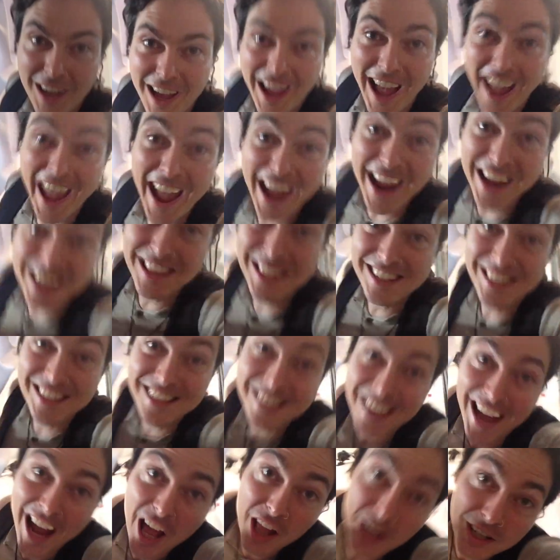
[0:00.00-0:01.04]
Hey, this is
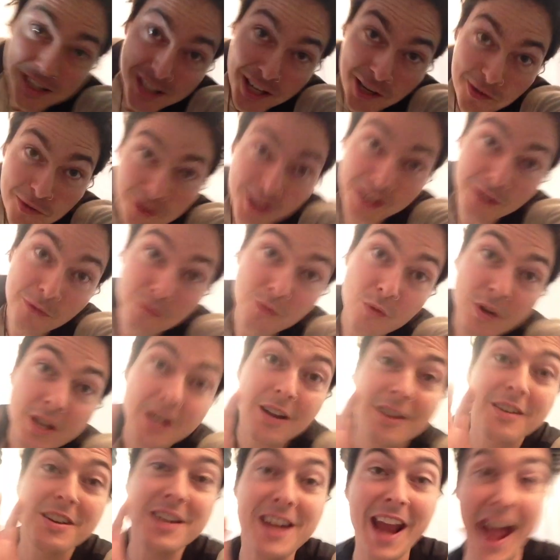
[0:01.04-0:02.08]
Alexx Henry, and we are
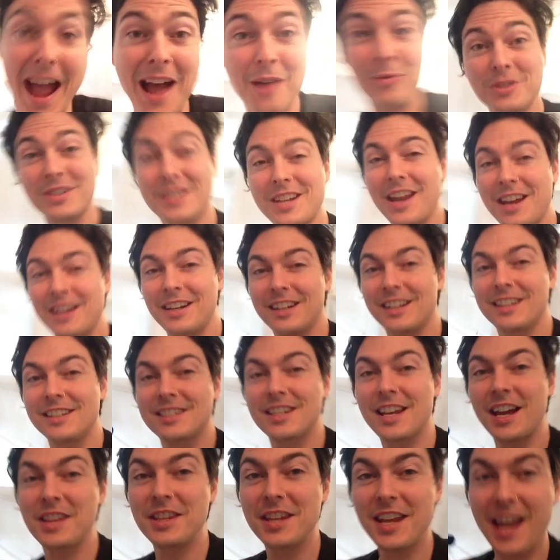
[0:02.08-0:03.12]
now standing
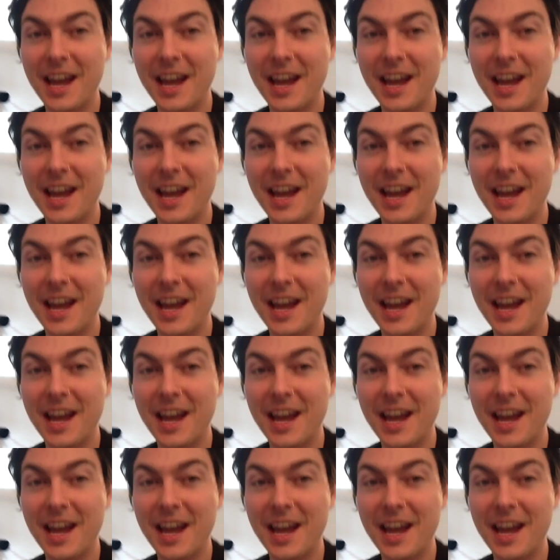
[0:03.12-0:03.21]
inside the